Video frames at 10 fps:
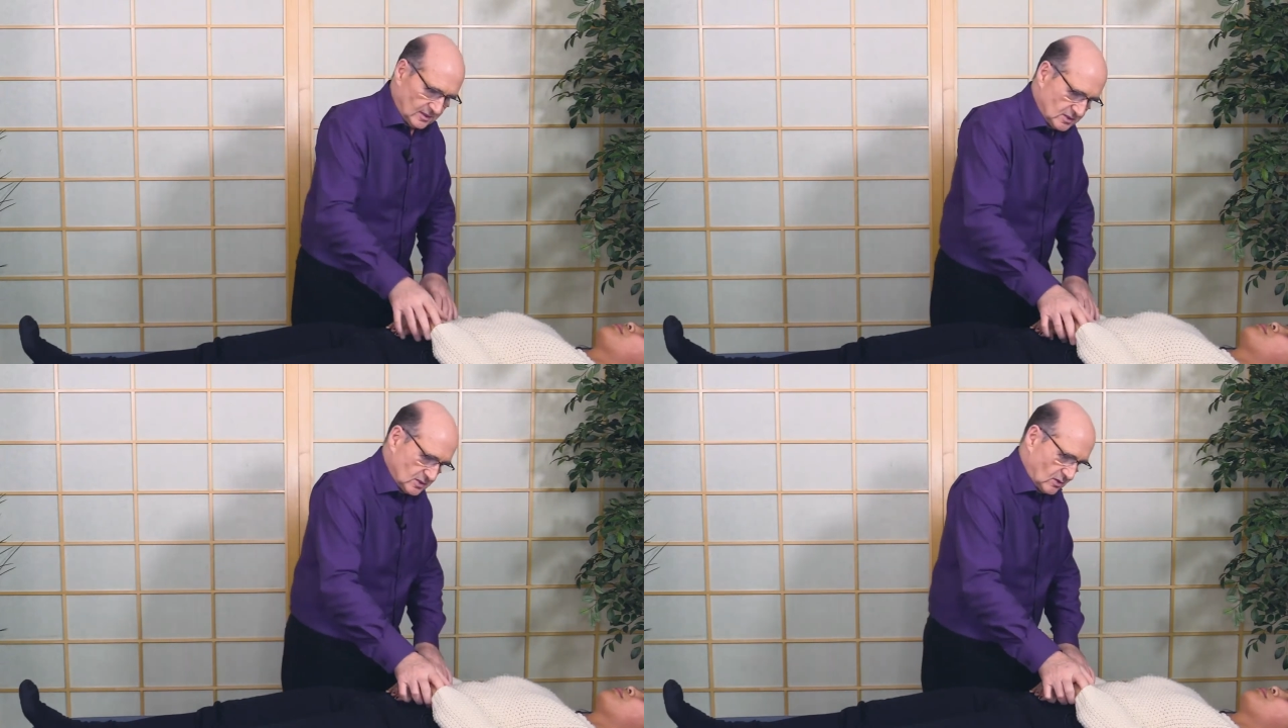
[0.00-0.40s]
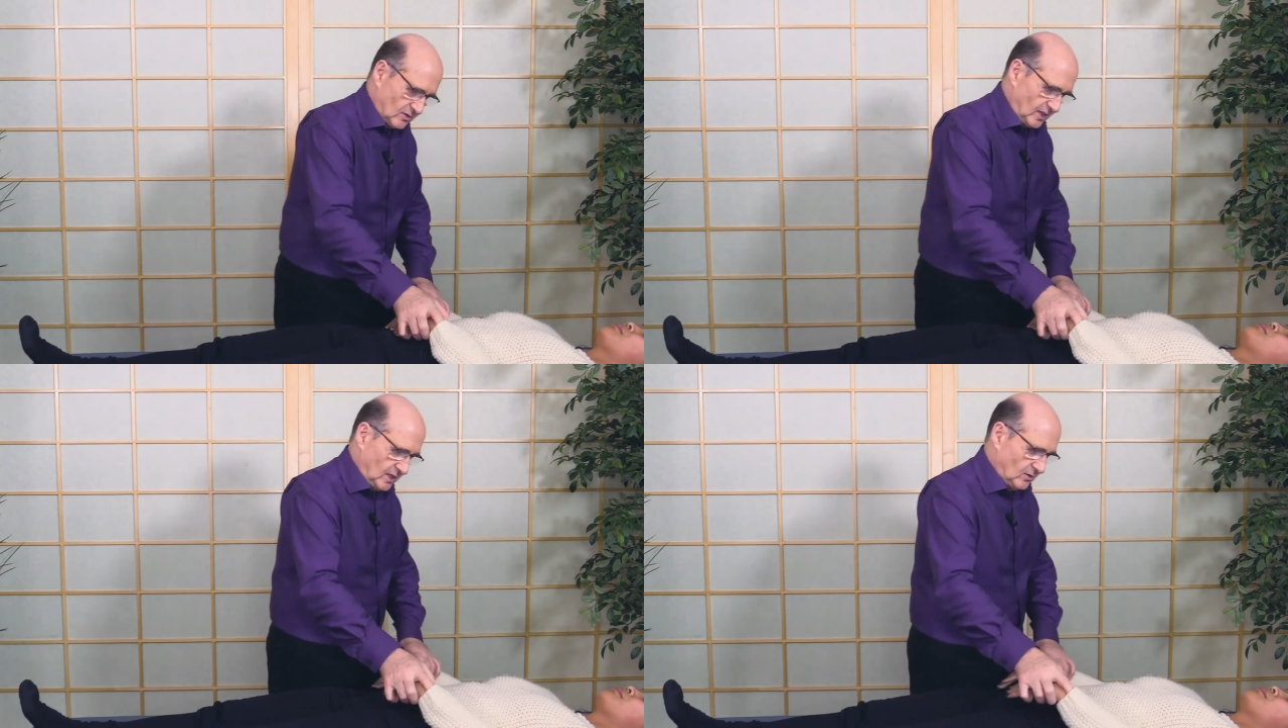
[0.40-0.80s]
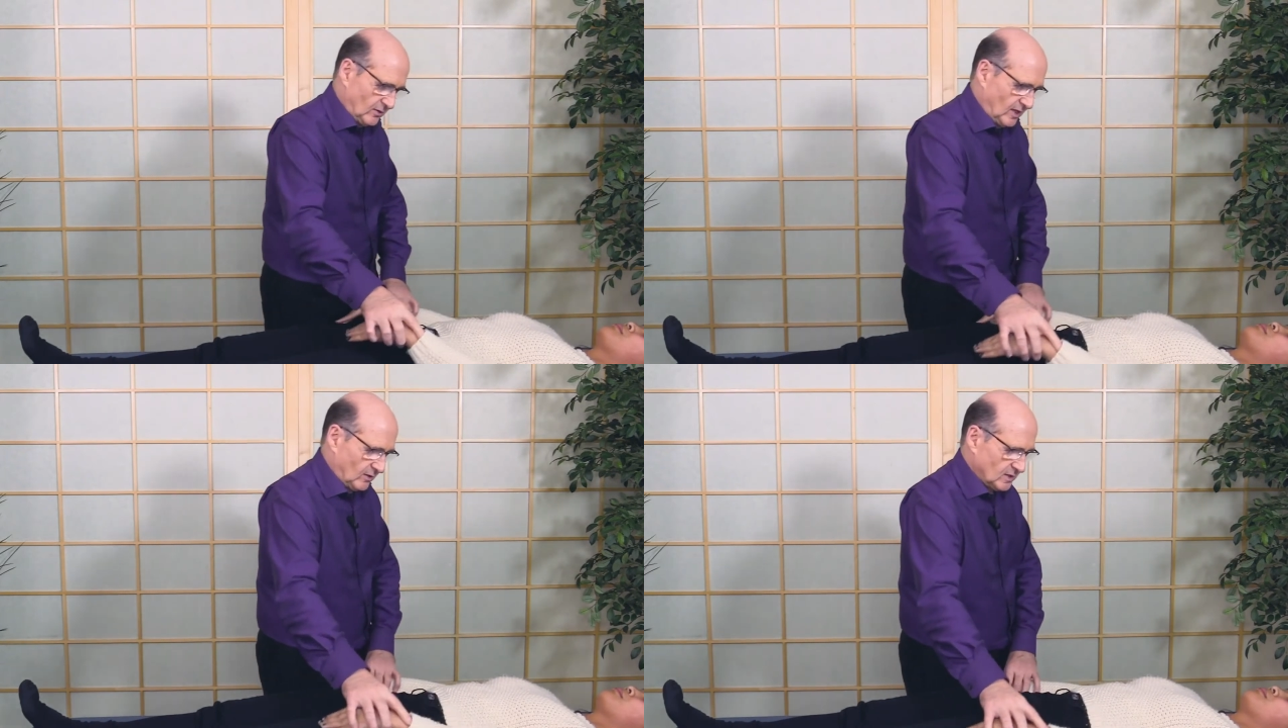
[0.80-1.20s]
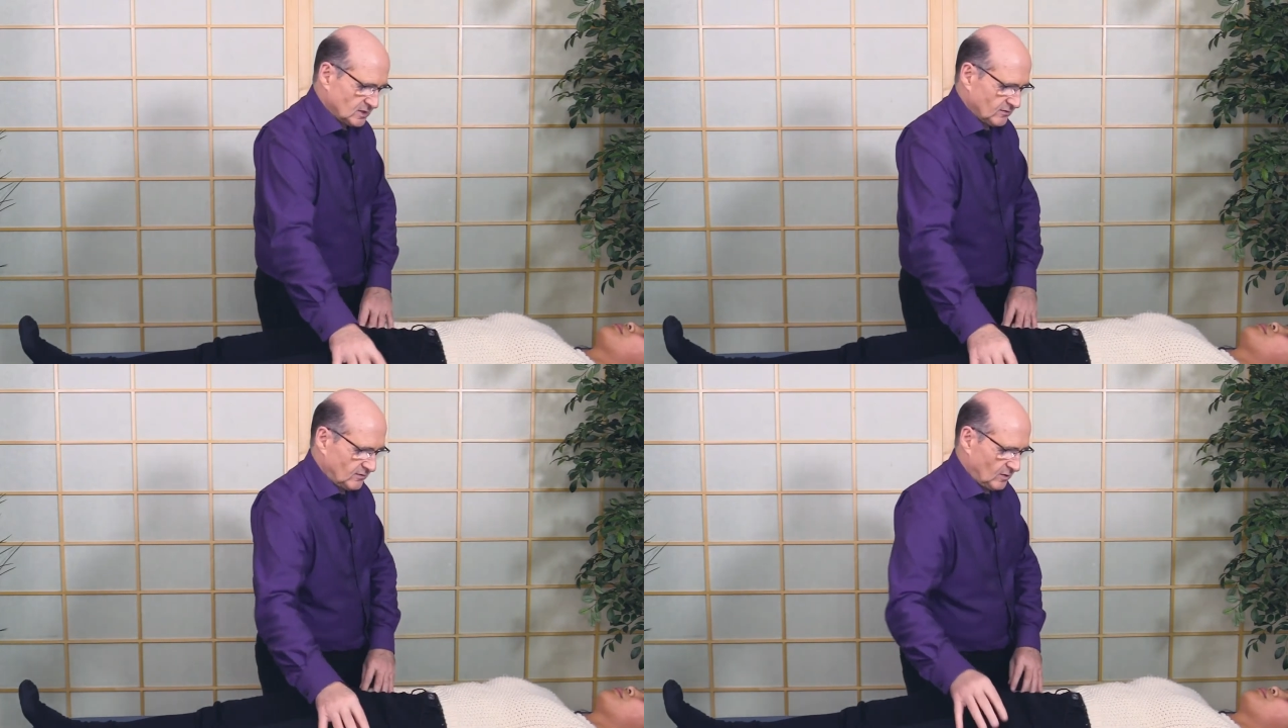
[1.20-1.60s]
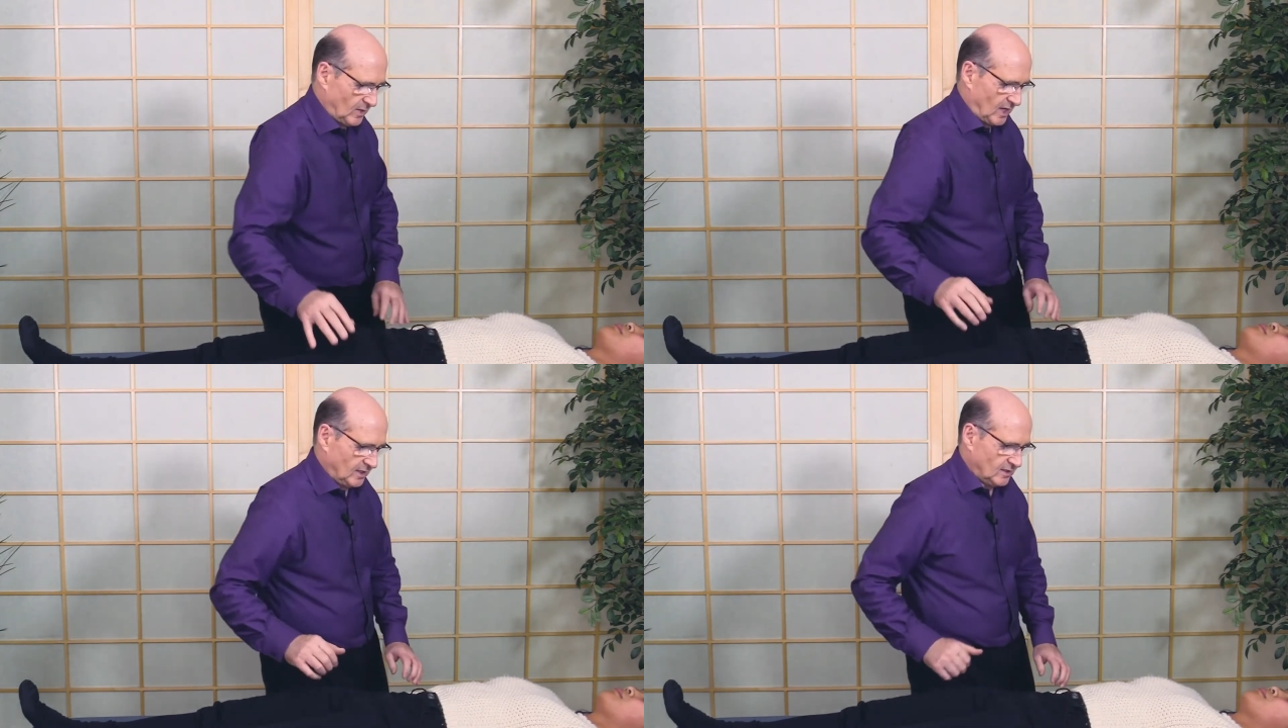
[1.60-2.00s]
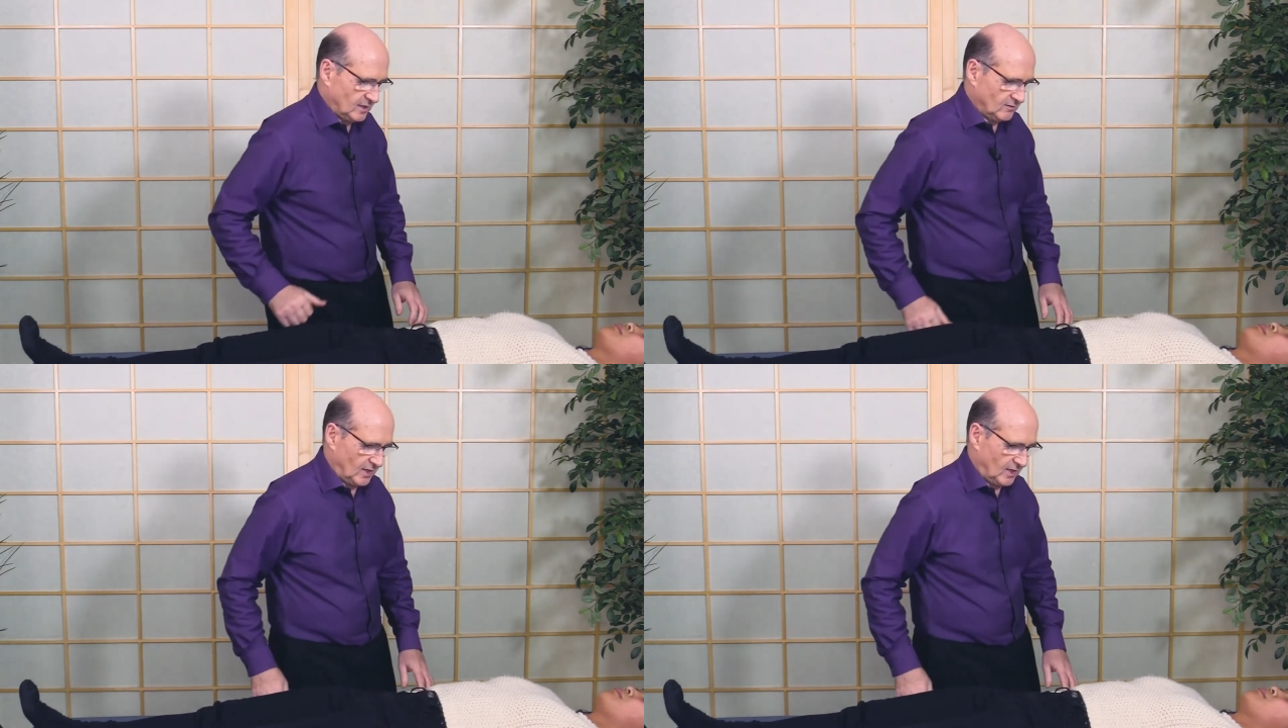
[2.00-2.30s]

So any other areas of your body that you've